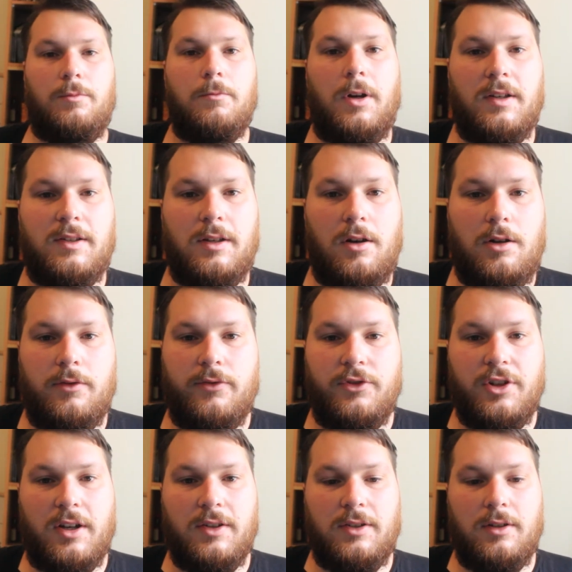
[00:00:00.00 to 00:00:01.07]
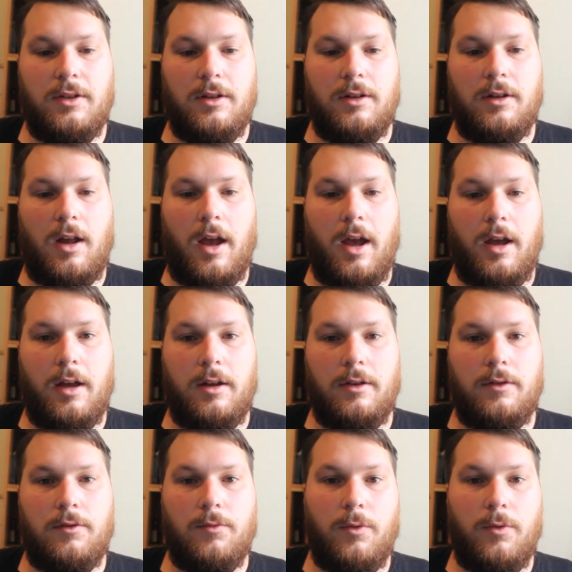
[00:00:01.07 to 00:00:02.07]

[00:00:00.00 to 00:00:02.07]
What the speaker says: myself, Justin, and